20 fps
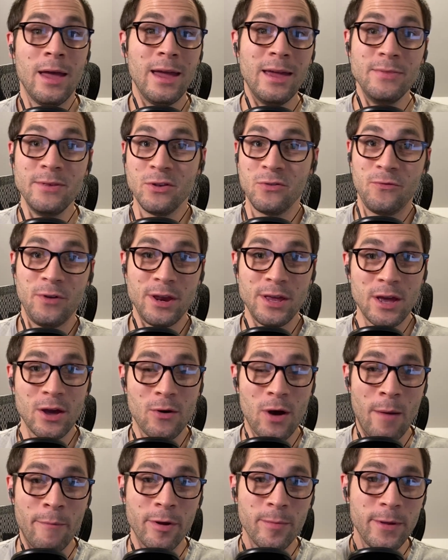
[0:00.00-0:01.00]
In this video,
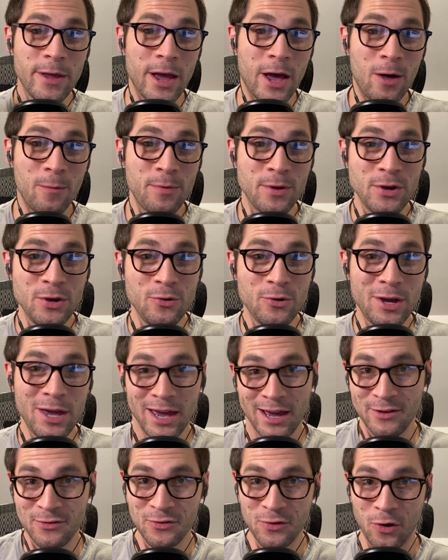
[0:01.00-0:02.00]
I'm going to be helping you
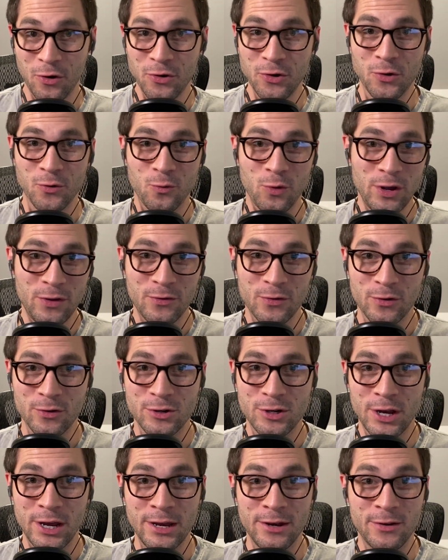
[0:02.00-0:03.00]
kickstart your
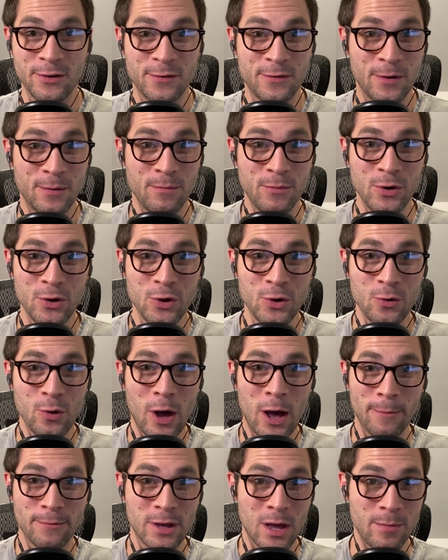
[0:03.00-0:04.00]
research into some new
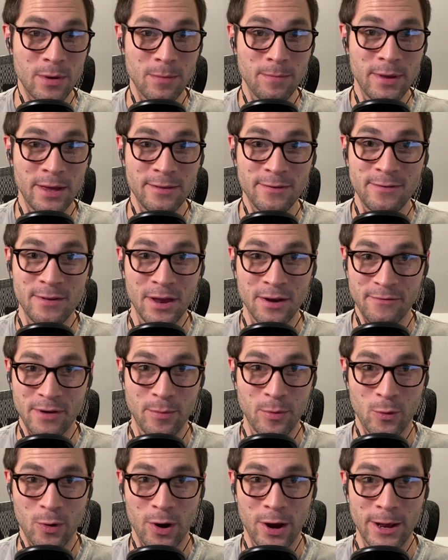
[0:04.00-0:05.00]
upcoming mints in
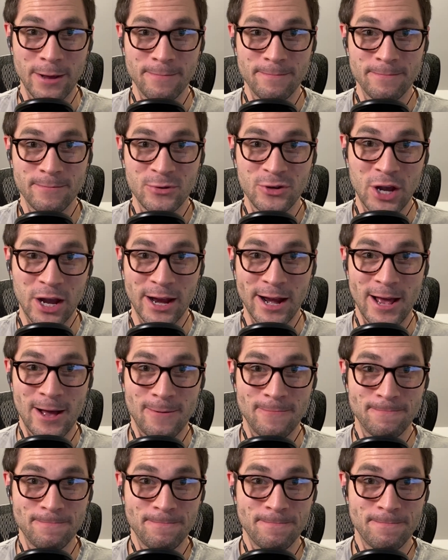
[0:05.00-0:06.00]
February. Check it out.